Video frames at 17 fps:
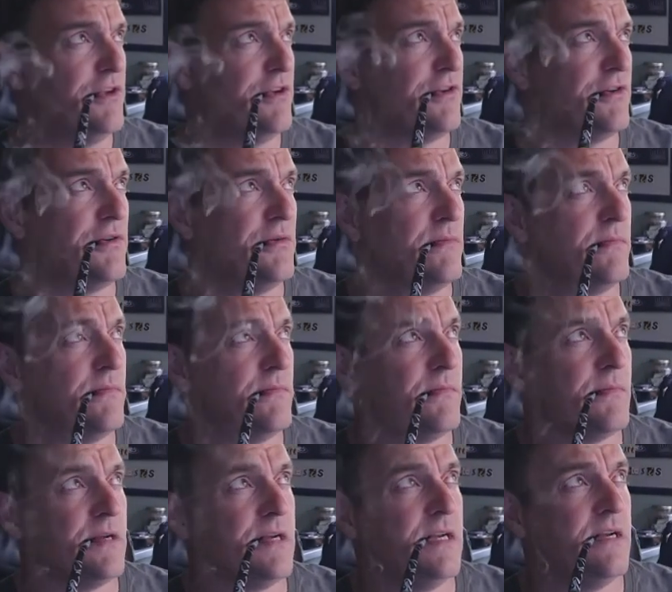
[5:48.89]
this
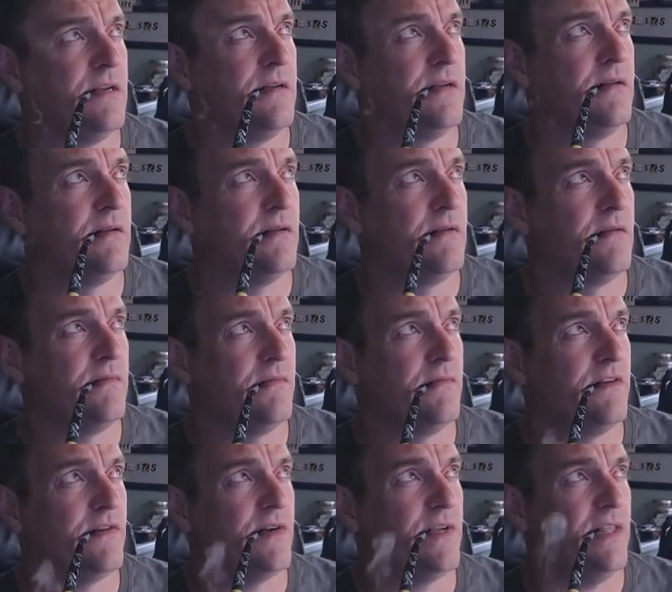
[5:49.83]

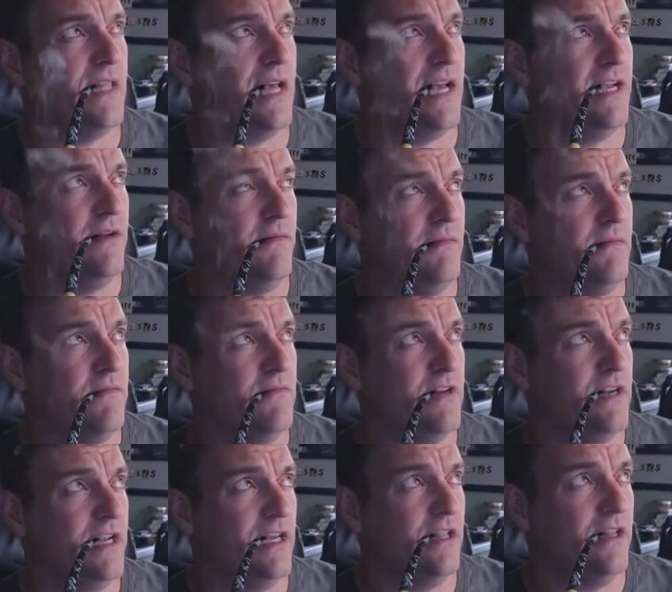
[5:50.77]
very light
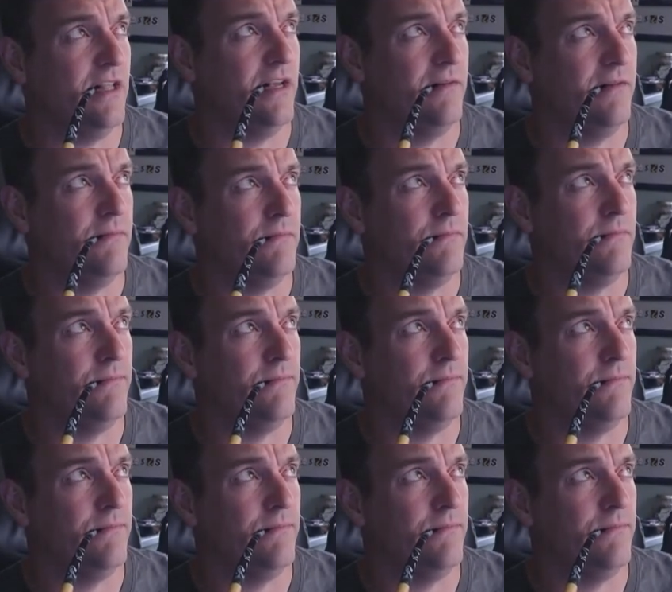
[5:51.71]
vanilla